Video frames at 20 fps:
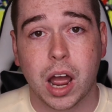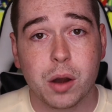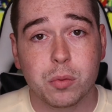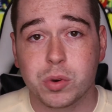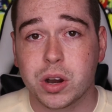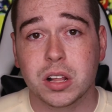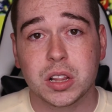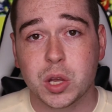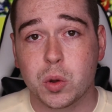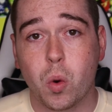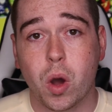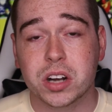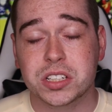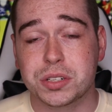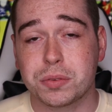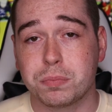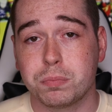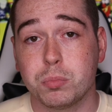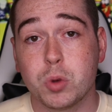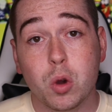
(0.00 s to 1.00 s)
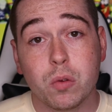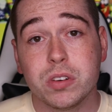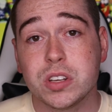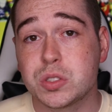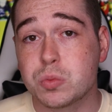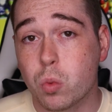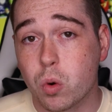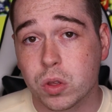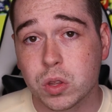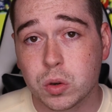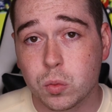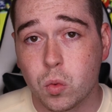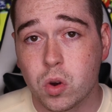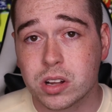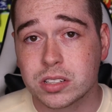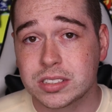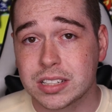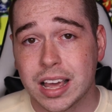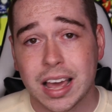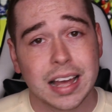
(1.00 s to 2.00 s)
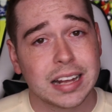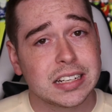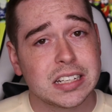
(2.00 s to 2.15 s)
I rarely watch movies more than once,